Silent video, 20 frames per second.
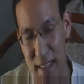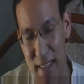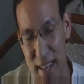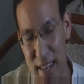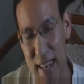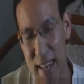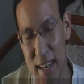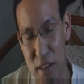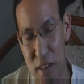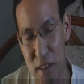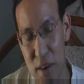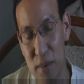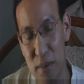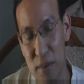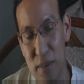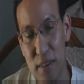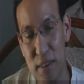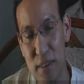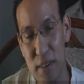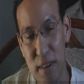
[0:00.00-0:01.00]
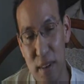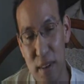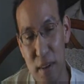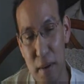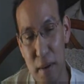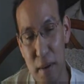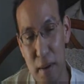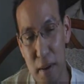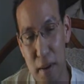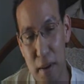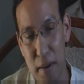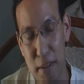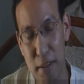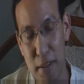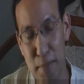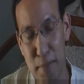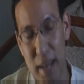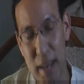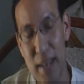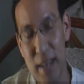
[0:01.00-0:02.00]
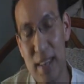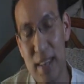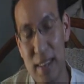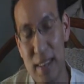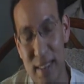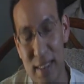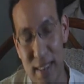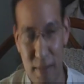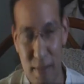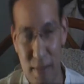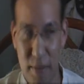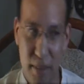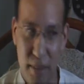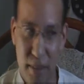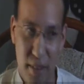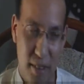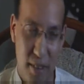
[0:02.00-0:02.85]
keynote spike is different.